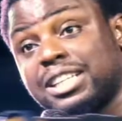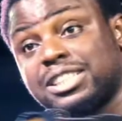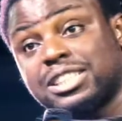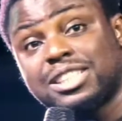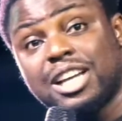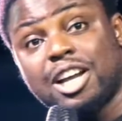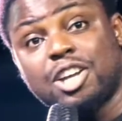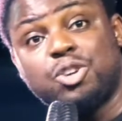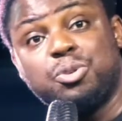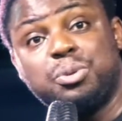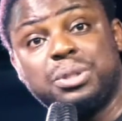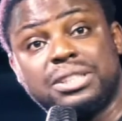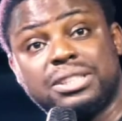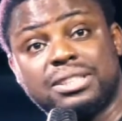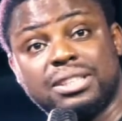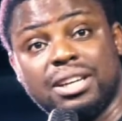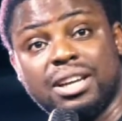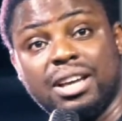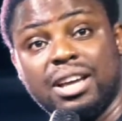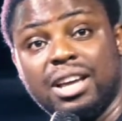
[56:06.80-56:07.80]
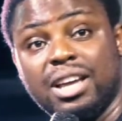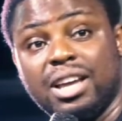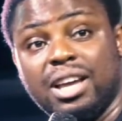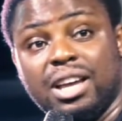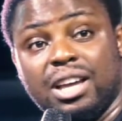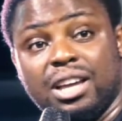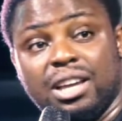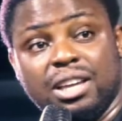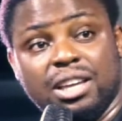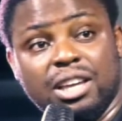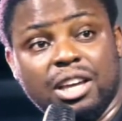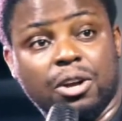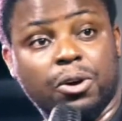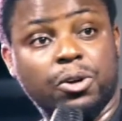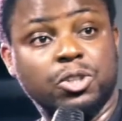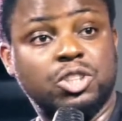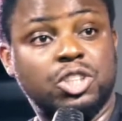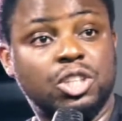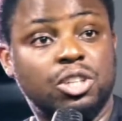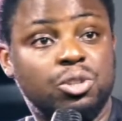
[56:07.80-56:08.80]
that circuit, it
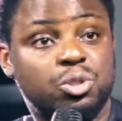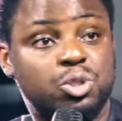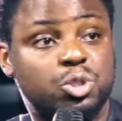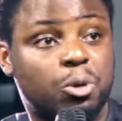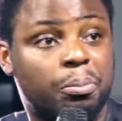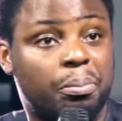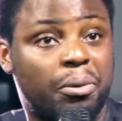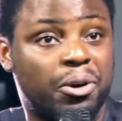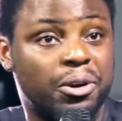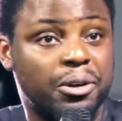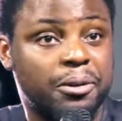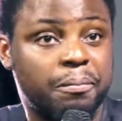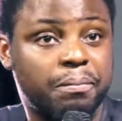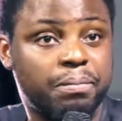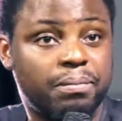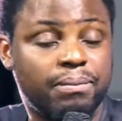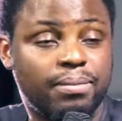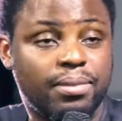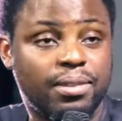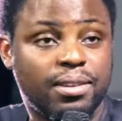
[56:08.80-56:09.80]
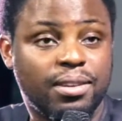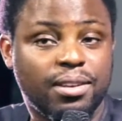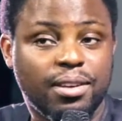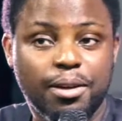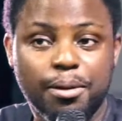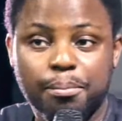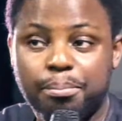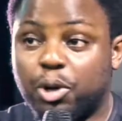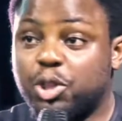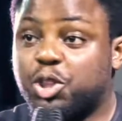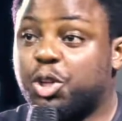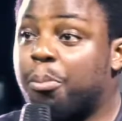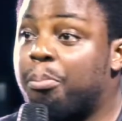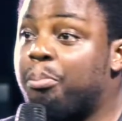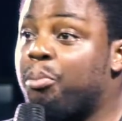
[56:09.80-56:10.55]
continues to burn. But the